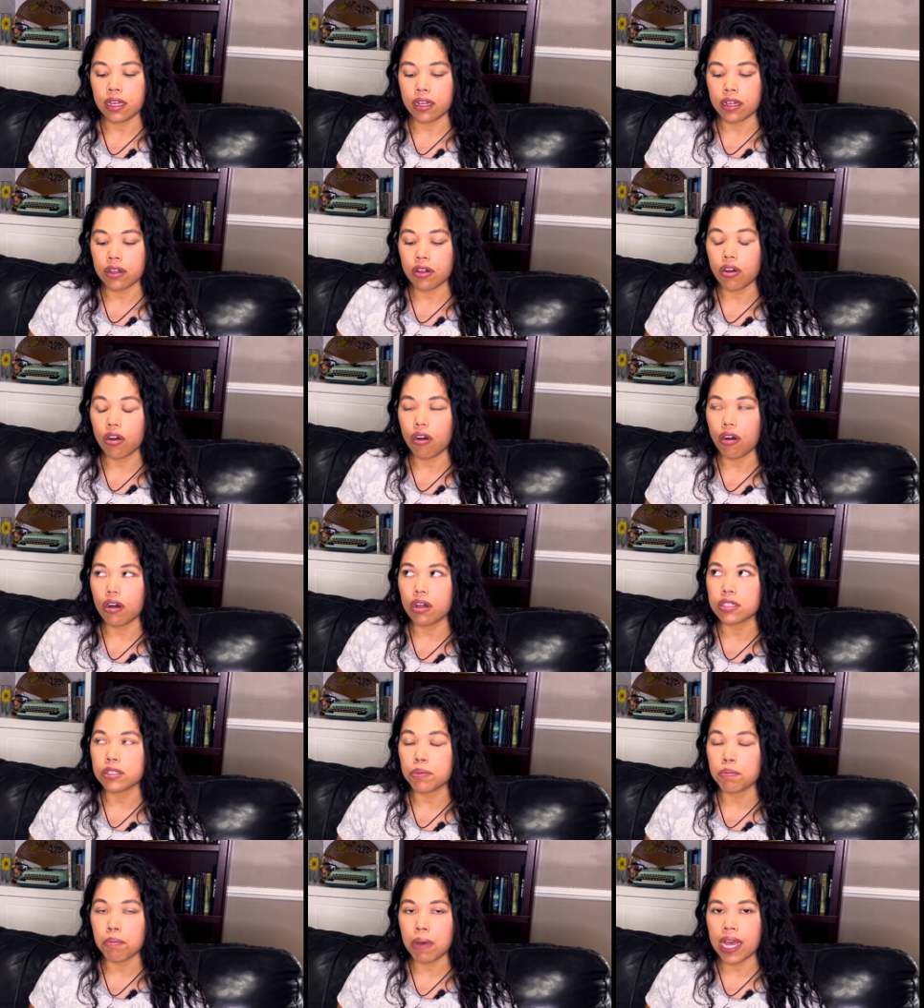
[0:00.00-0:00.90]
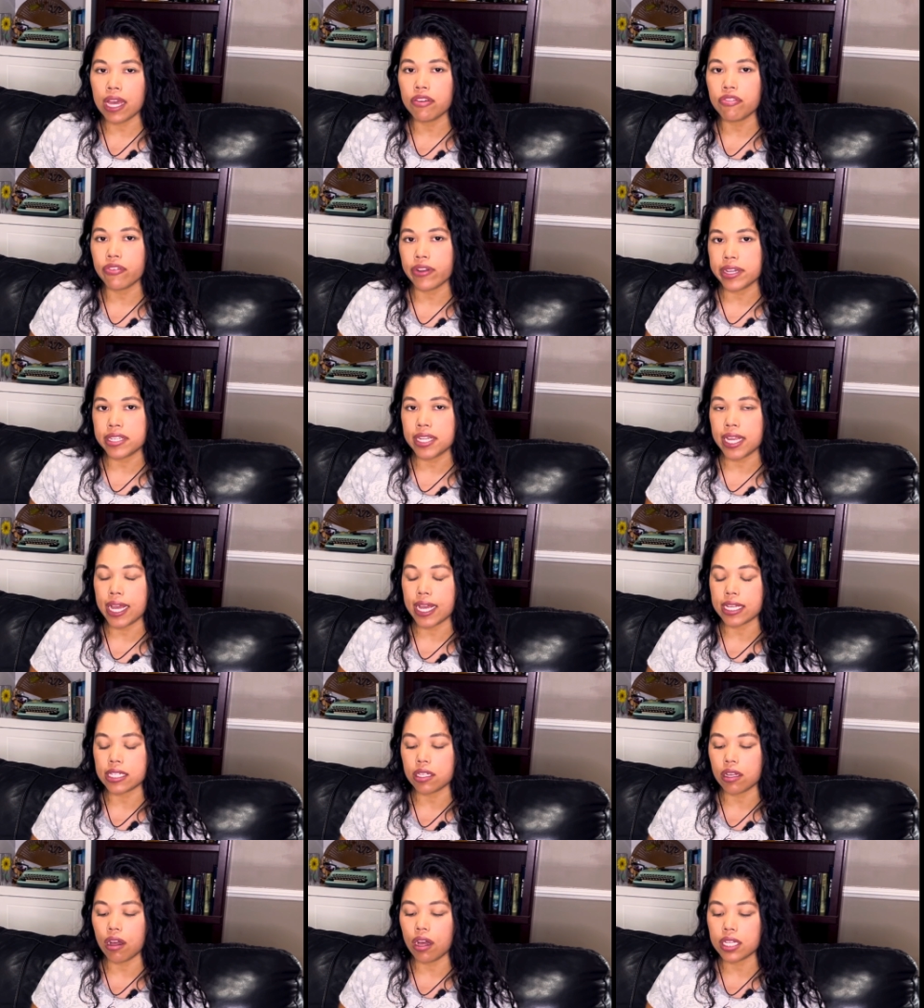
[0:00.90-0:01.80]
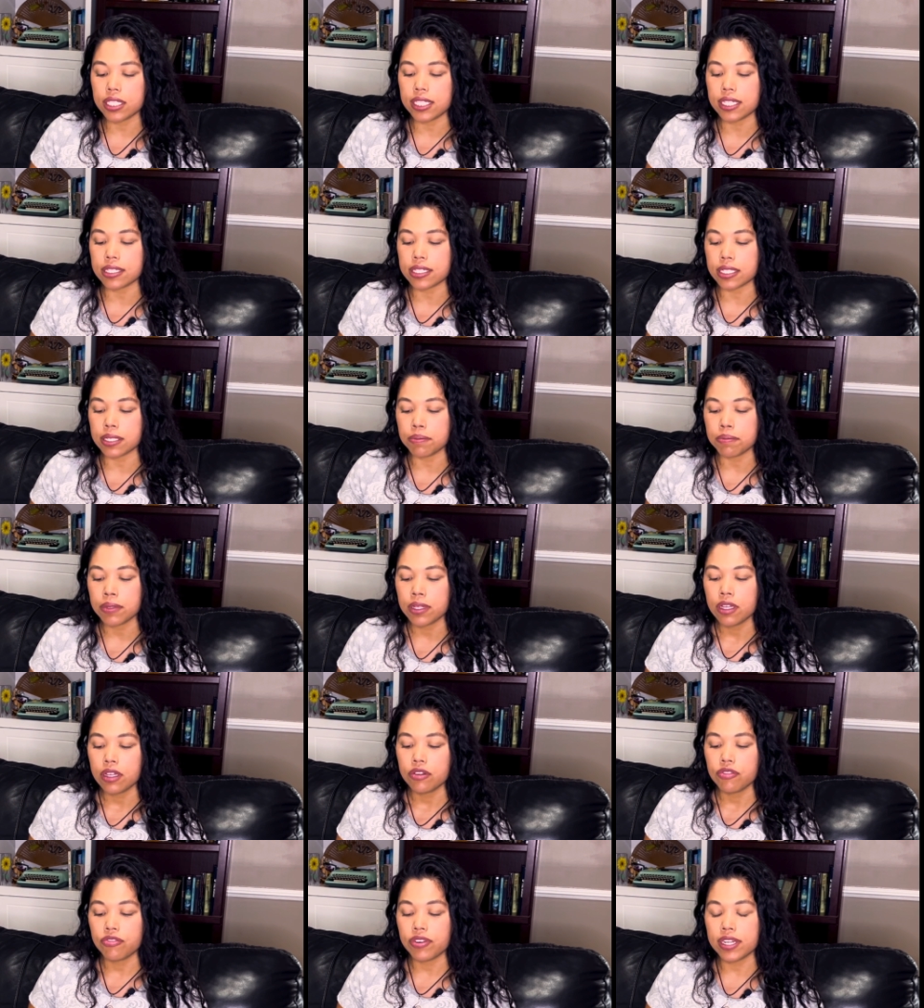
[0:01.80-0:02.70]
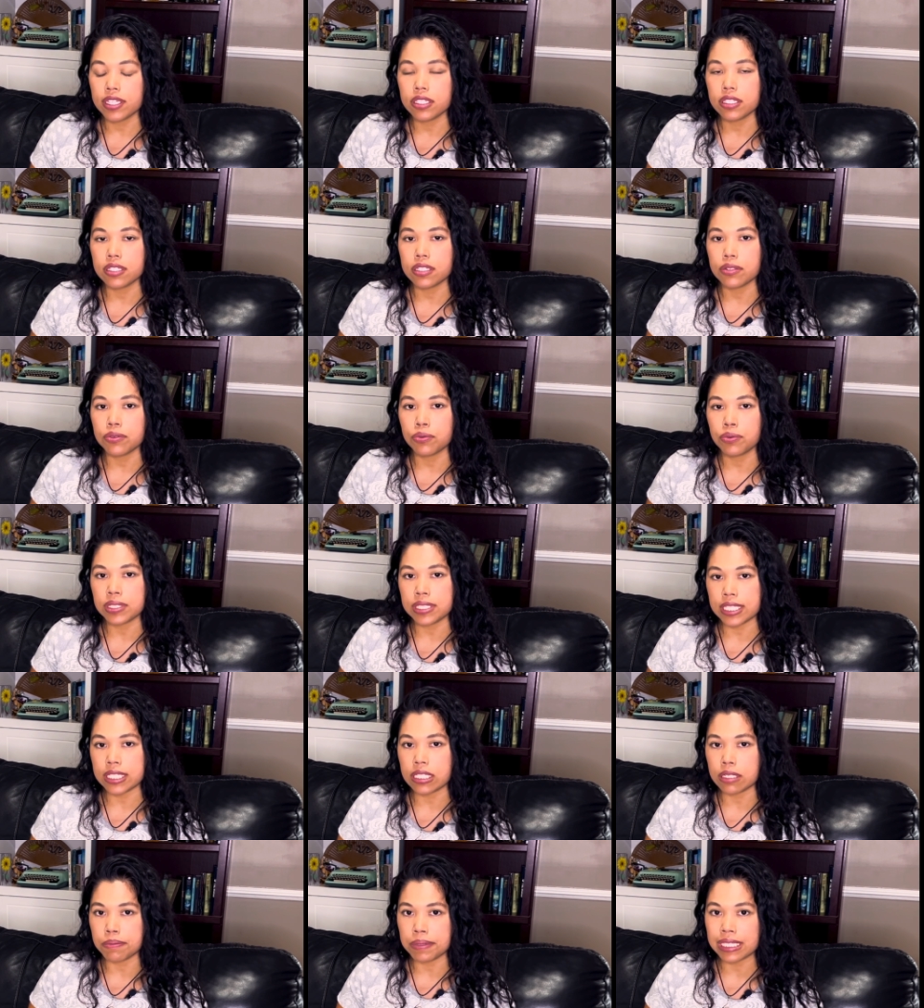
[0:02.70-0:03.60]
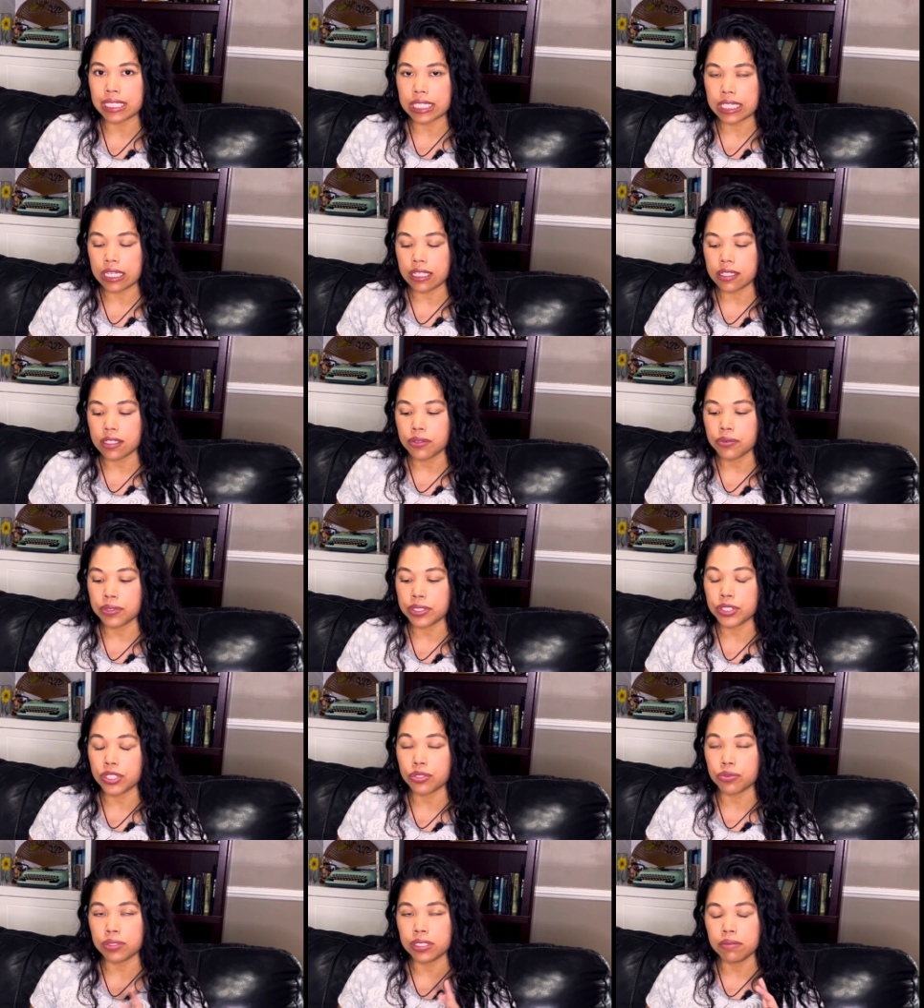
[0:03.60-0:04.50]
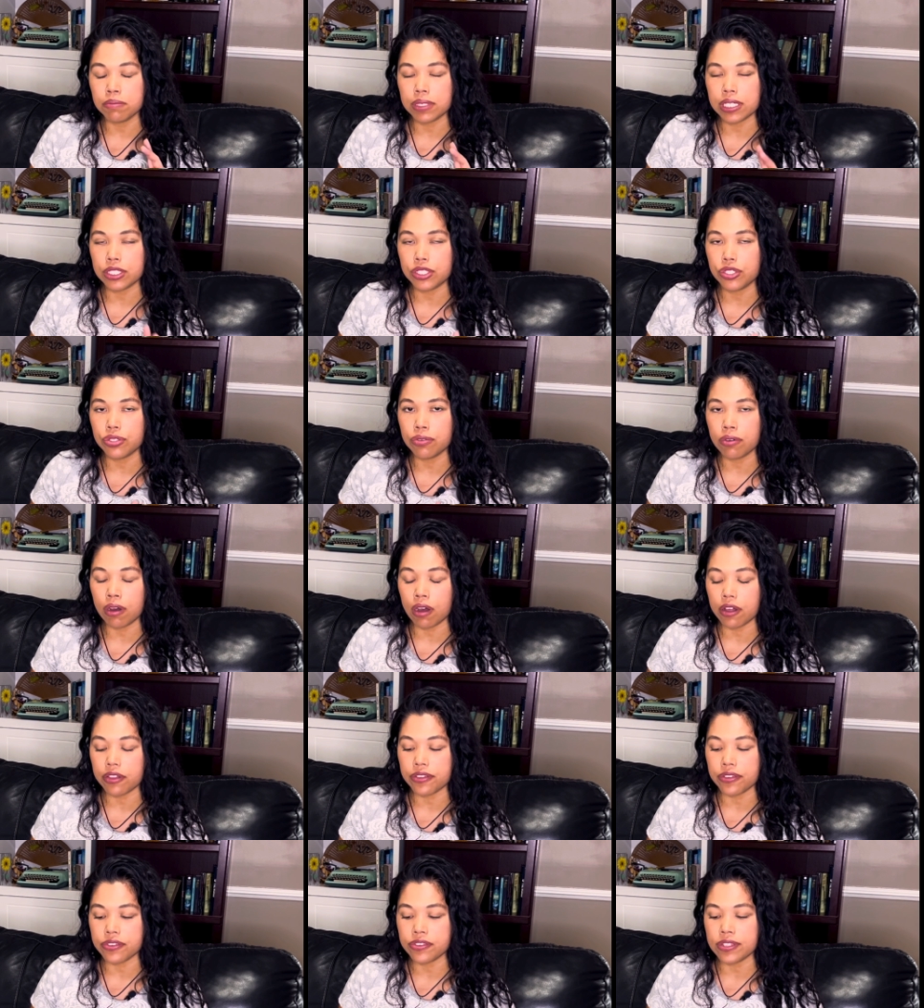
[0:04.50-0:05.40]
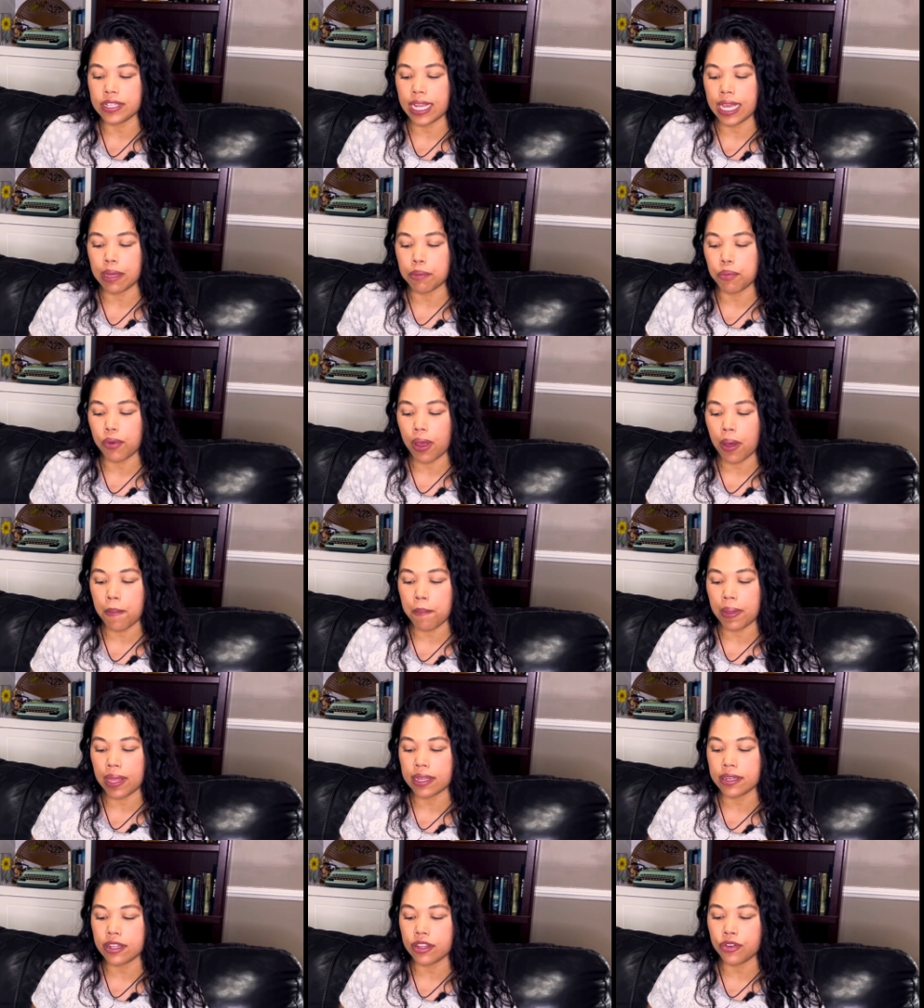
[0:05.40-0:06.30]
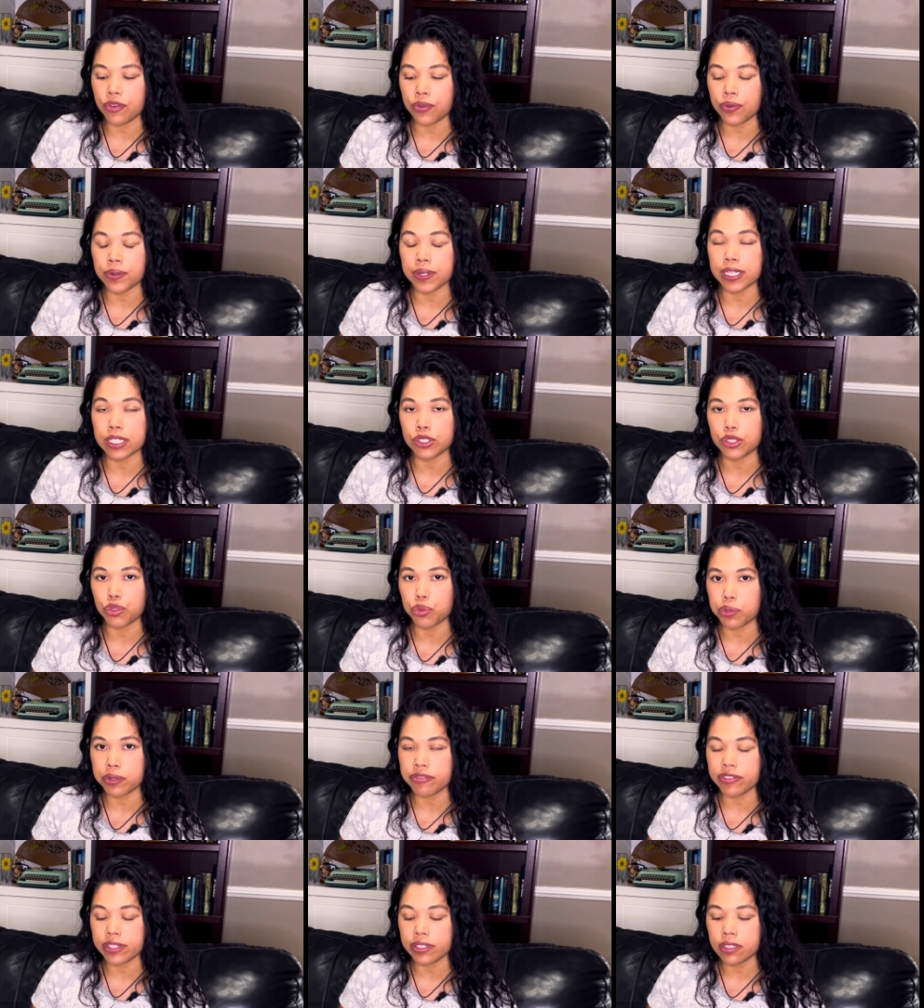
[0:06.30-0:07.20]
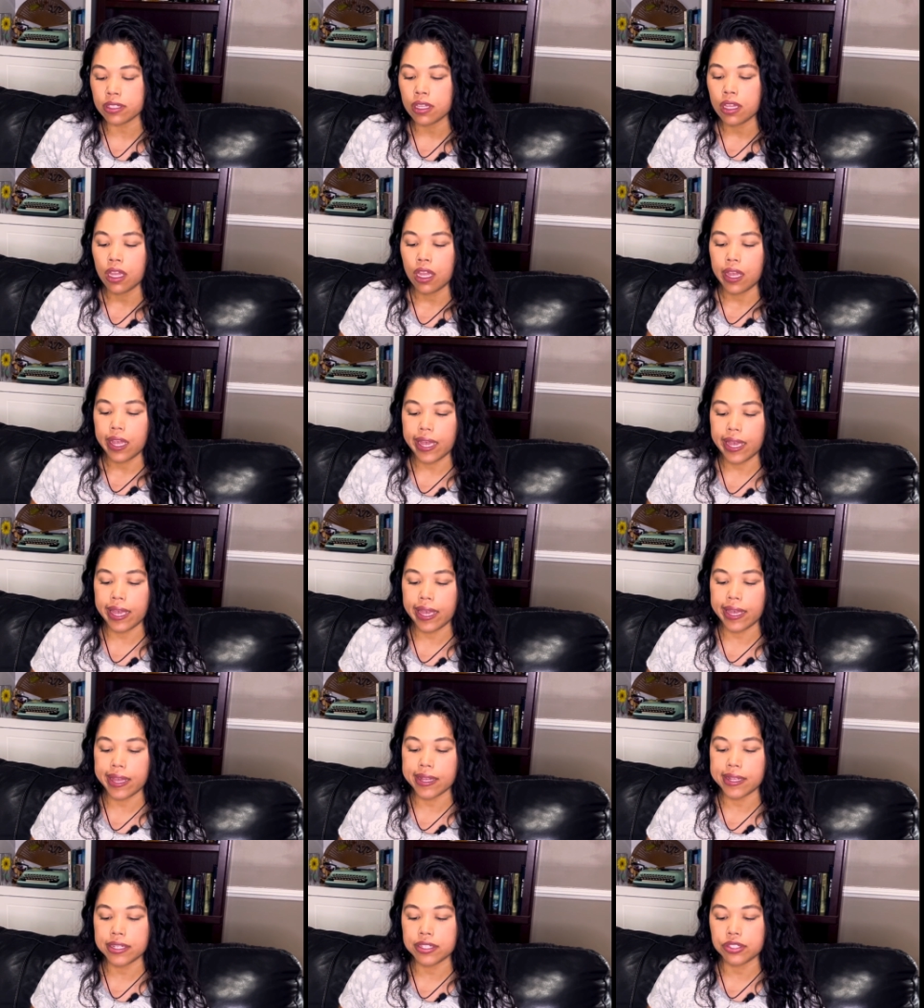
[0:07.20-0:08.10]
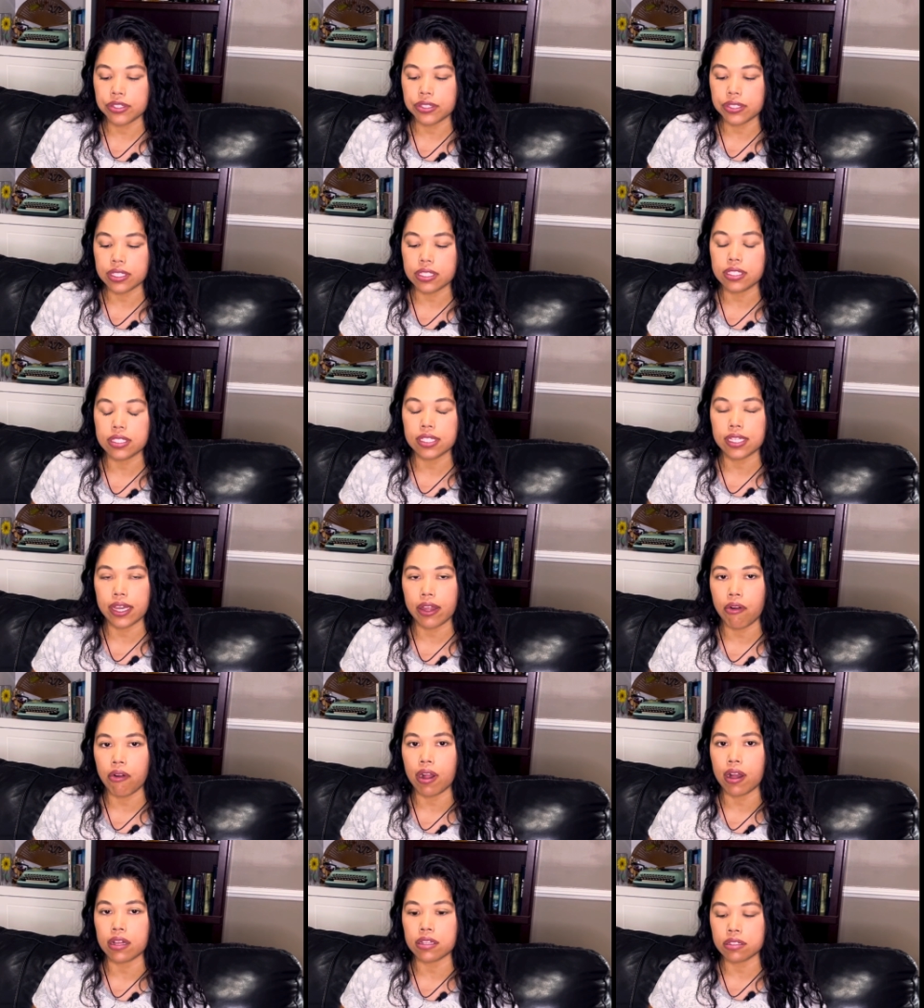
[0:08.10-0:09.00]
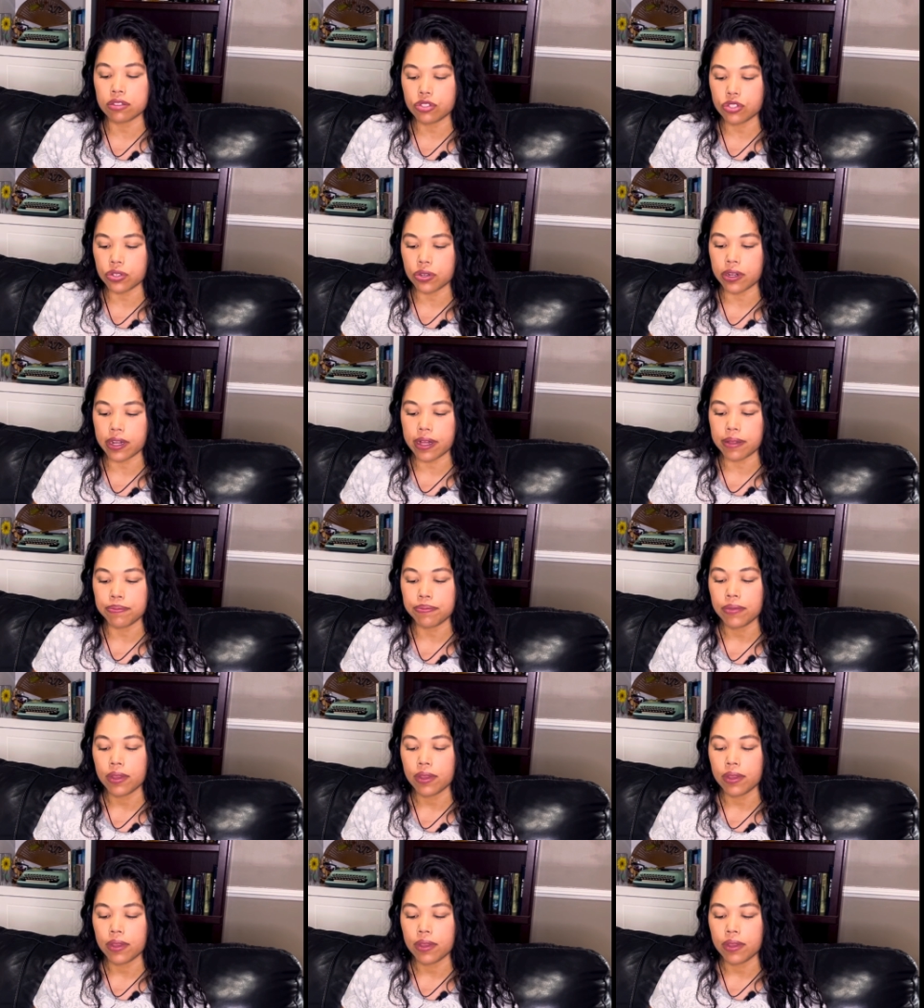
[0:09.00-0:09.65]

called My Friend Has Autism, Friends with Disabilities, which is written by 2 authors named Amanda During Tourville and Kristen Karan Sora,